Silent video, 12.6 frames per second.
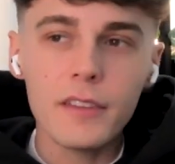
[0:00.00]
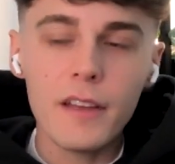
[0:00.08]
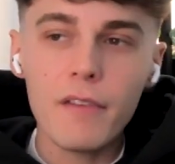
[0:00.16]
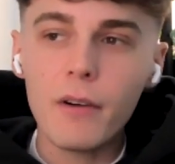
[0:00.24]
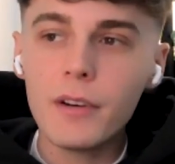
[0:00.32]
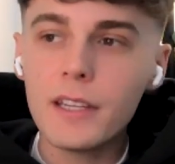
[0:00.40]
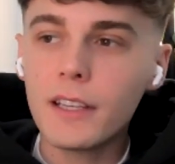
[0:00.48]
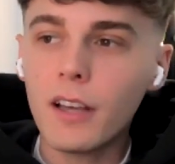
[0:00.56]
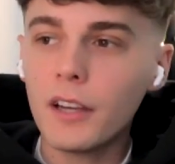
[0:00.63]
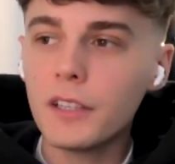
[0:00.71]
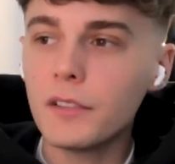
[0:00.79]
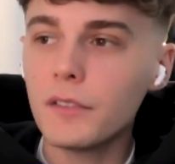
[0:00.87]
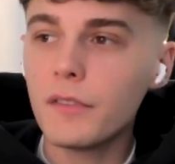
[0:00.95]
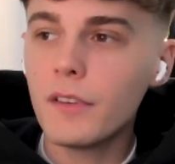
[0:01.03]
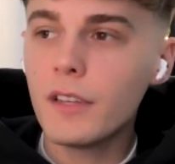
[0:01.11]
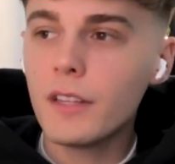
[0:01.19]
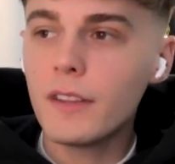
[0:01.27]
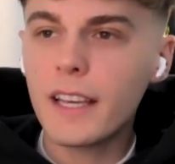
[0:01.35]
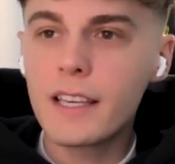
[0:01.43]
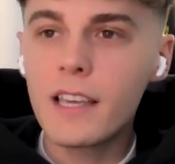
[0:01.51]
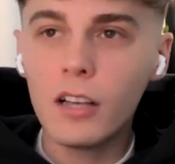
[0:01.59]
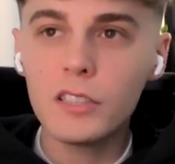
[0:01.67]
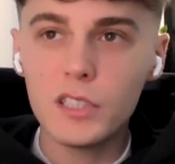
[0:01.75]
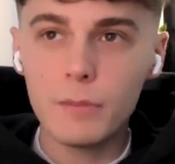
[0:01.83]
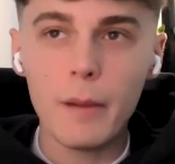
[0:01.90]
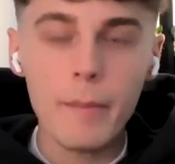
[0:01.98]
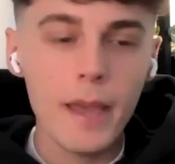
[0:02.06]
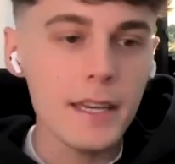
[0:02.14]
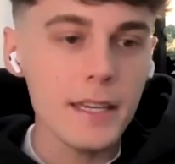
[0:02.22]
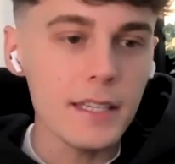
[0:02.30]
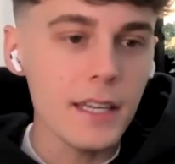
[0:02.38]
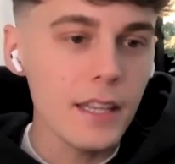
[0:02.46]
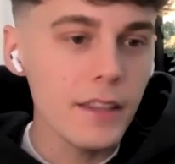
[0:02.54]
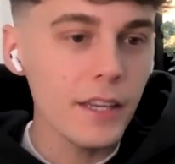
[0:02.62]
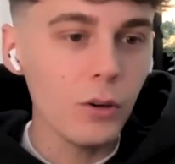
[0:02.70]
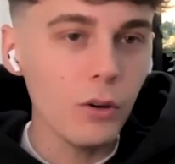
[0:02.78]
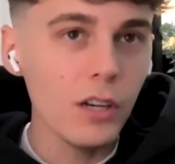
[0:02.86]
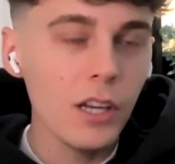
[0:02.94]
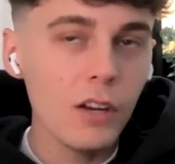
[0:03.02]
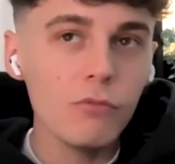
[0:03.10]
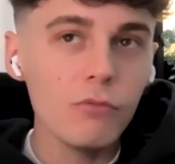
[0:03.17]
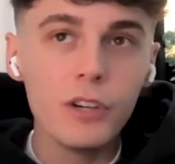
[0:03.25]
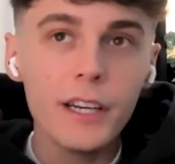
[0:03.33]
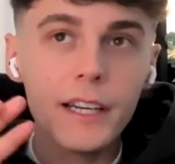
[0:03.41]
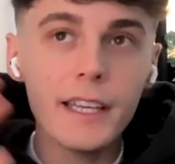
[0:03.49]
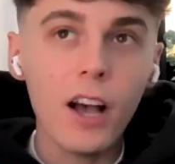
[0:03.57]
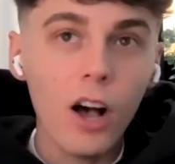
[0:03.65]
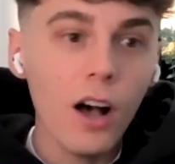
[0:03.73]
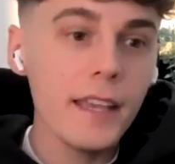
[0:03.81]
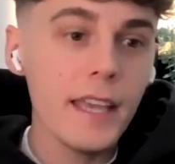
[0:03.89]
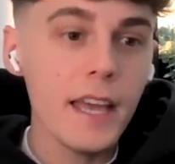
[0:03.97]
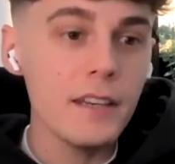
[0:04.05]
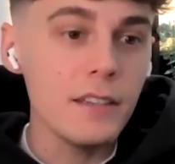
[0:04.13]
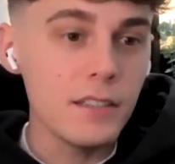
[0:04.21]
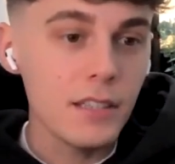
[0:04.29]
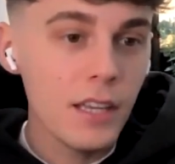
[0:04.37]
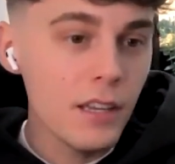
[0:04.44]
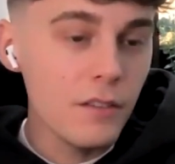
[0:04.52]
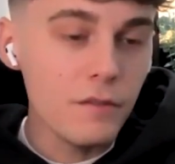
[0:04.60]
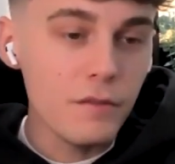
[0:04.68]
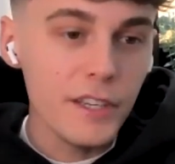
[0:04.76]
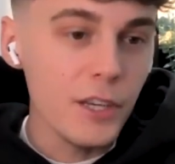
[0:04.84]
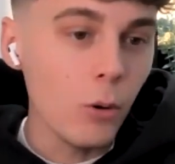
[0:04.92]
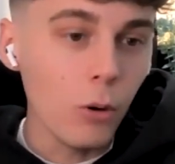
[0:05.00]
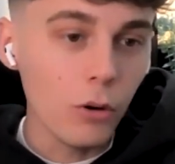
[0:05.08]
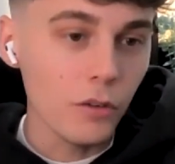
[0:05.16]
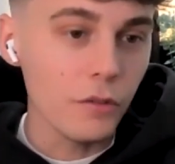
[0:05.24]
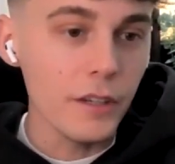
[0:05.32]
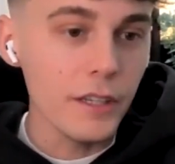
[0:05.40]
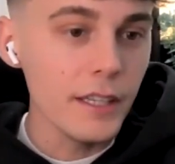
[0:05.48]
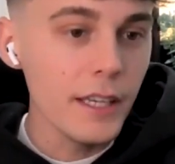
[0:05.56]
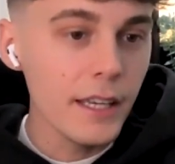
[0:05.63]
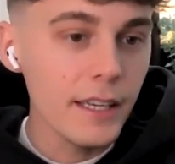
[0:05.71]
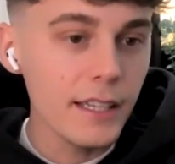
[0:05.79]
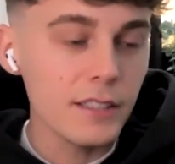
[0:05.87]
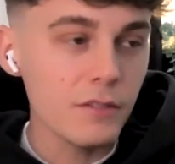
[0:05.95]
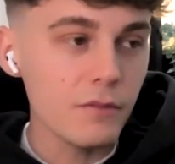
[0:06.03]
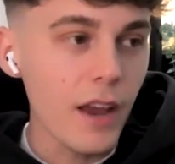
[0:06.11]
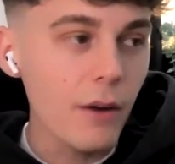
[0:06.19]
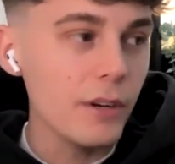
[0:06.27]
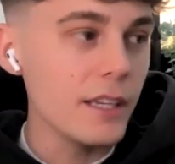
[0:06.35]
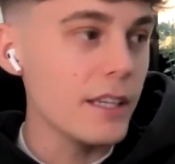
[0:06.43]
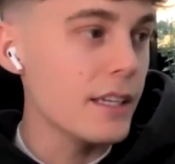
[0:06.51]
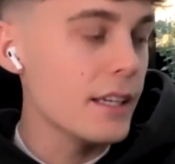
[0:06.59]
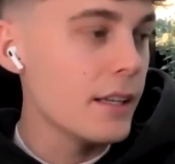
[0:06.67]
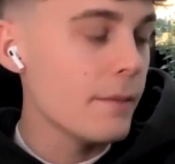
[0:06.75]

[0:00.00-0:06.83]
very kind of, they're customer made. They're not really high end videography. It's very,